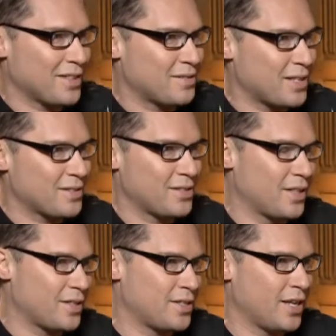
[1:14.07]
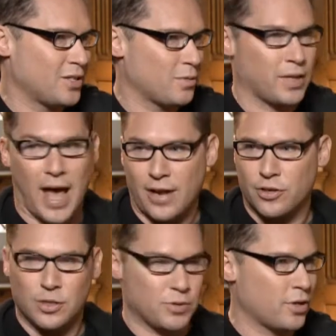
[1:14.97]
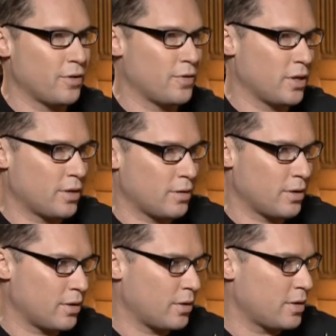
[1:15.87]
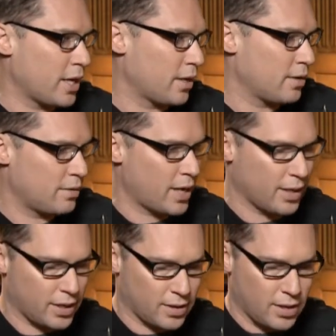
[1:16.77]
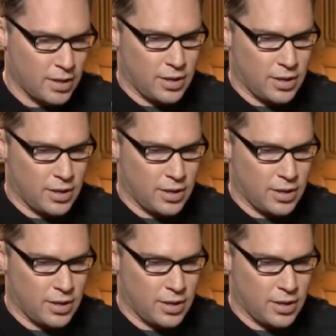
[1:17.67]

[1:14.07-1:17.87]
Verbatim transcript: and, and did the scenes and the actors observed, uh, uh Nick and Ellie and